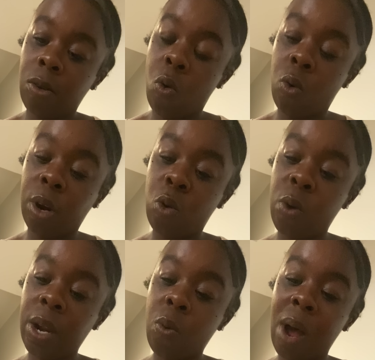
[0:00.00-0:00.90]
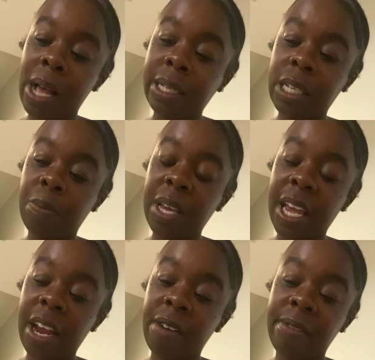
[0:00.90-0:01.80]
Or the Queen of Wands could
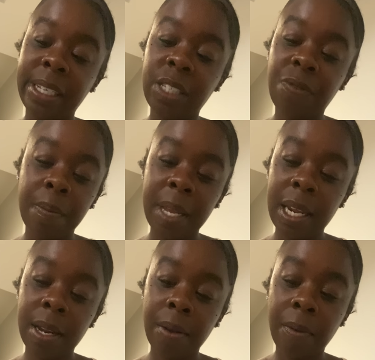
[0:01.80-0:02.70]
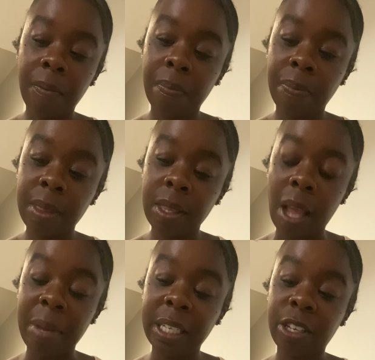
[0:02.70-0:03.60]
be an Aries feminine. I
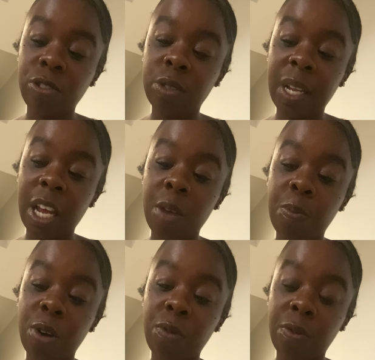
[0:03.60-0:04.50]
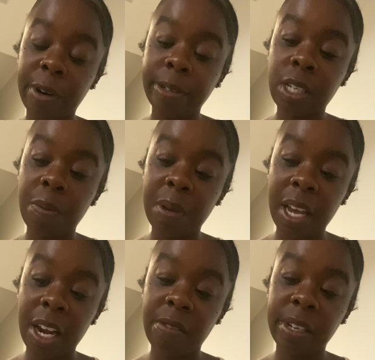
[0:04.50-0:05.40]
mean, excuse me, the Emperor in reverse could be
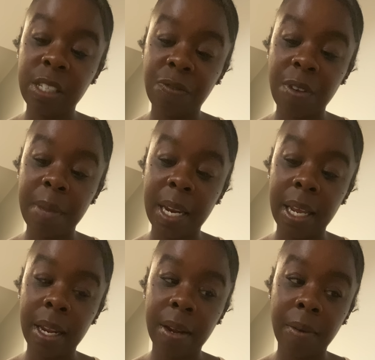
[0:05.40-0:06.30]
an Aries feminine.